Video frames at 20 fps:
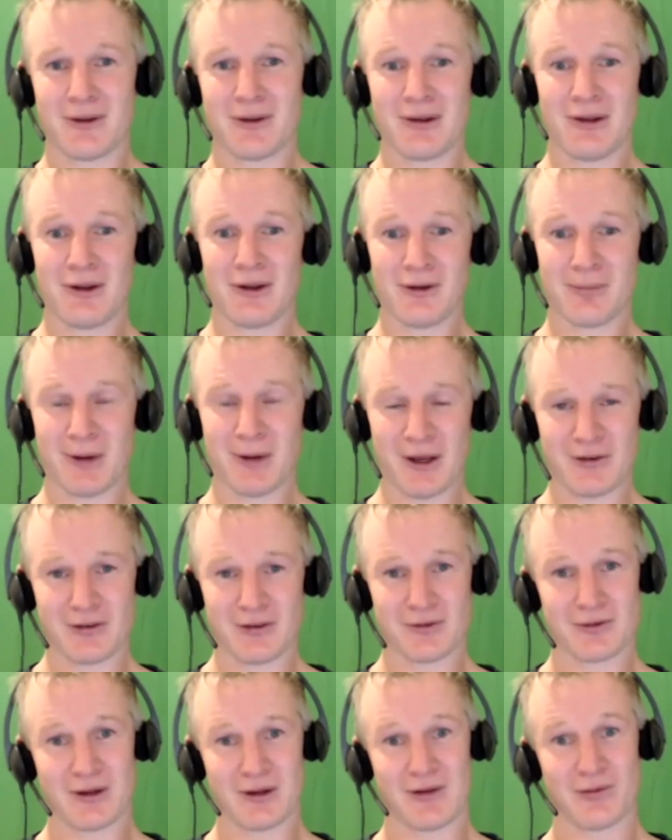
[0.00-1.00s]
a lot of
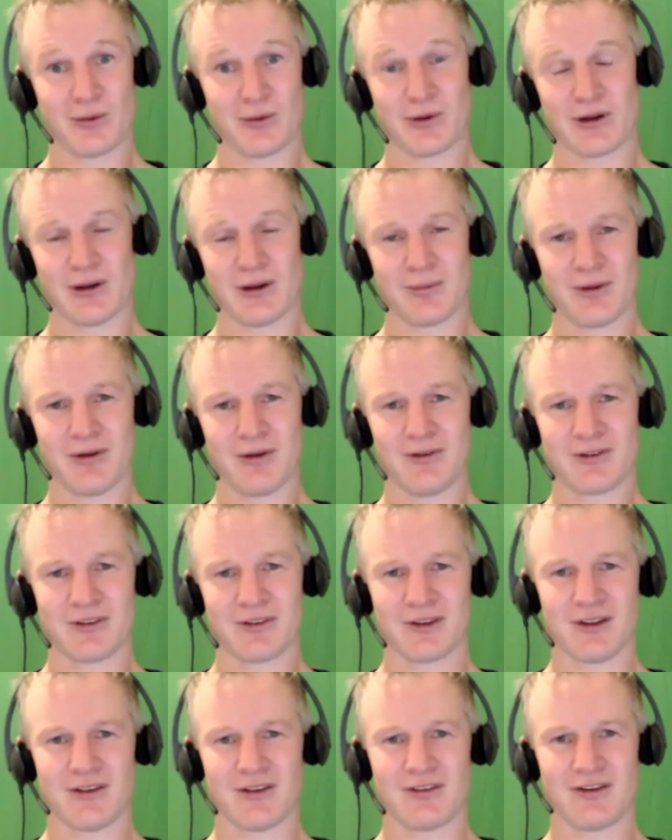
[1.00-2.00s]
patients will have autoimmune
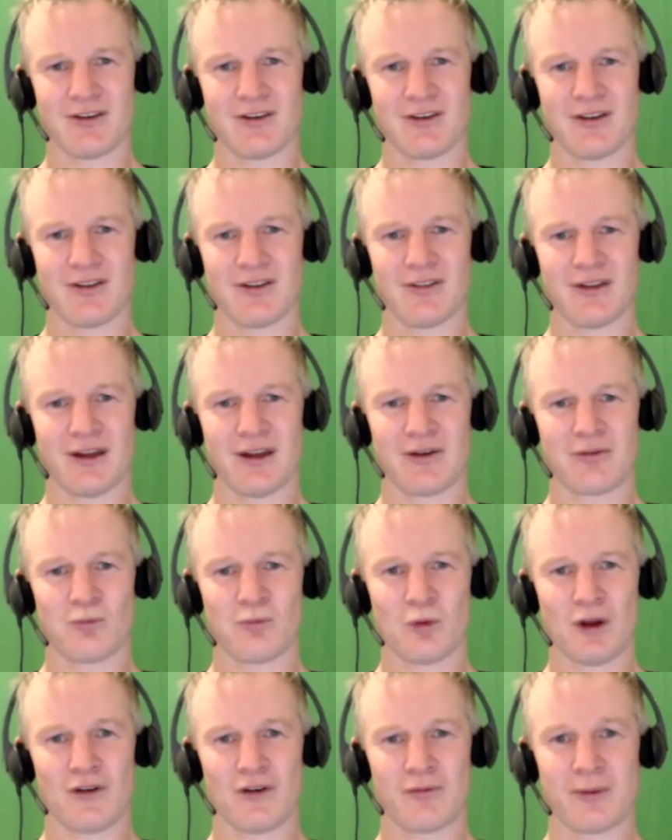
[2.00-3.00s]
disease and they
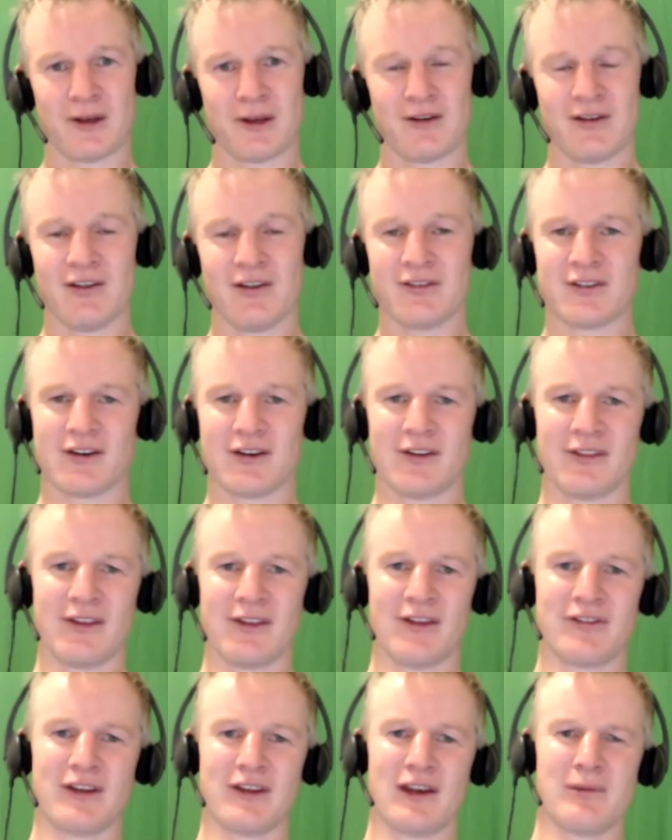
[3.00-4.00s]
won't have been tested, and
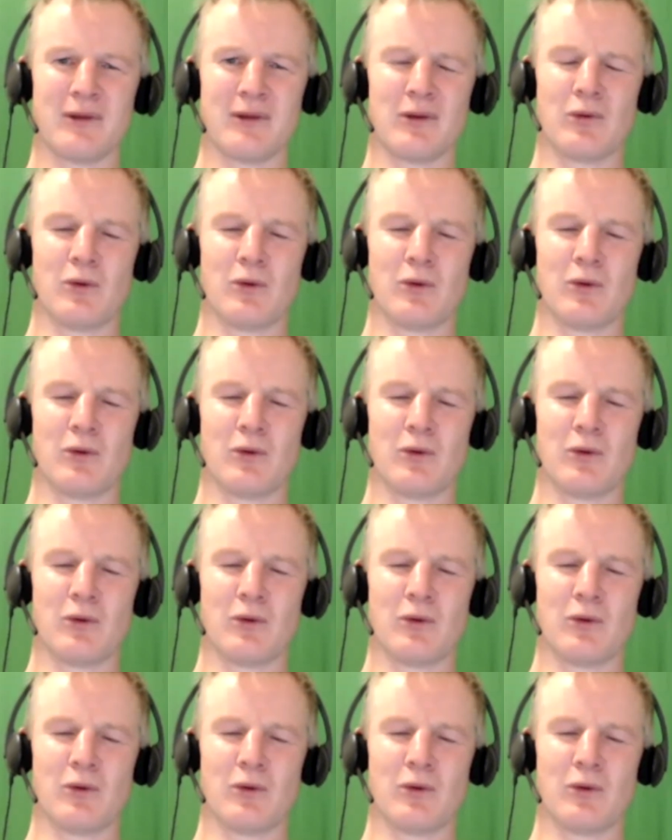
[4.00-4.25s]
they'll say to me,